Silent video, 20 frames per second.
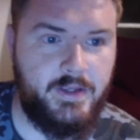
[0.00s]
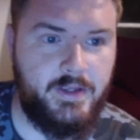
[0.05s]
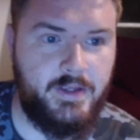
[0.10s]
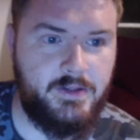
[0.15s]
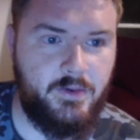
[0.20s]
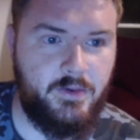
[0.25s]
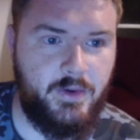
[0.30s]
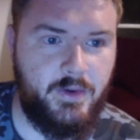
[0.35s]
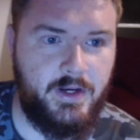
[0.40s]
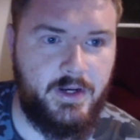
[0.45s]
this
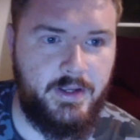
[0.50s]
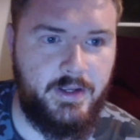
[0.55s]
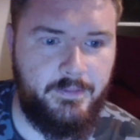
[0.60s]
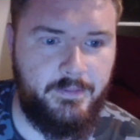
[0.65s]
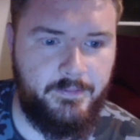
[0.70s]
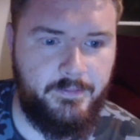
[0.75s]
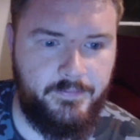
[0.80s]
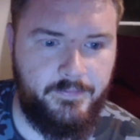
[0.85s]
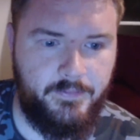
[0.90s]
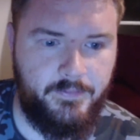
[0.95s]
quickly.
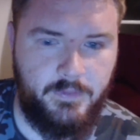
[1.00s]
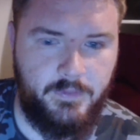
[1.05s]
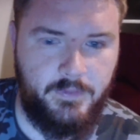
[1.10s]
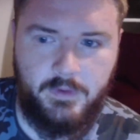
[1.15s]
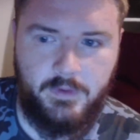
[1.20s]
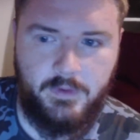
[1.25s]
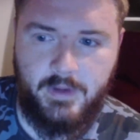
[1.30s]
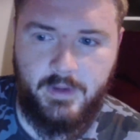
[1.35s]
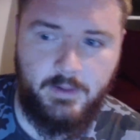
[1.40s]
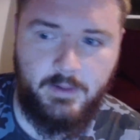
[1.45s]

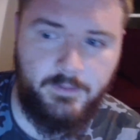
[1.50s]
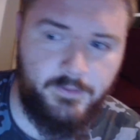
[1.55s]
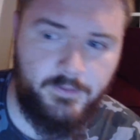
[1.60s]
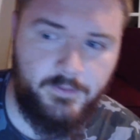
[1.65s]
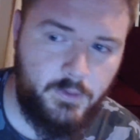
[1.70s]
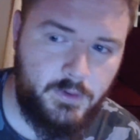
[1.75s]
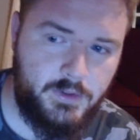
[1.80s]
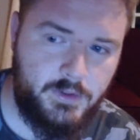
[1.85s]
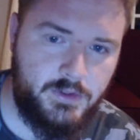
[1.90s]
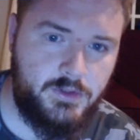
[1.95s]
Down
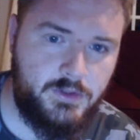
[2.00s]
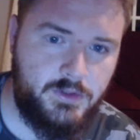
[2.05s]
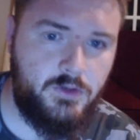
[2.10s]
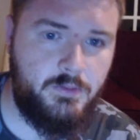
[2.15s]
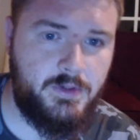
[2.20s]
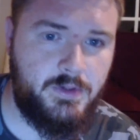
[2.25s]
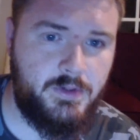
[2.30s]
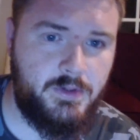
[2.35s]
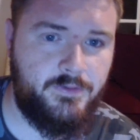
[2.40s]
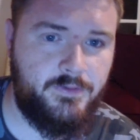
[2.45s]
forward
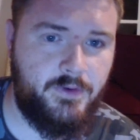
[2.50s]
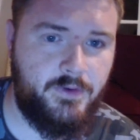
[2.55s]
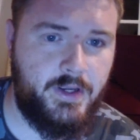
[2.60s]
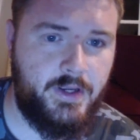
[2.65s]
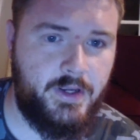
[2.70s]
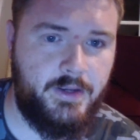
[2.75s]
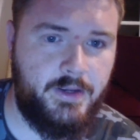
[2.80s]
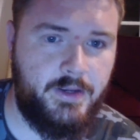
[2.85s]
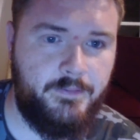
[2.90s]
2+3.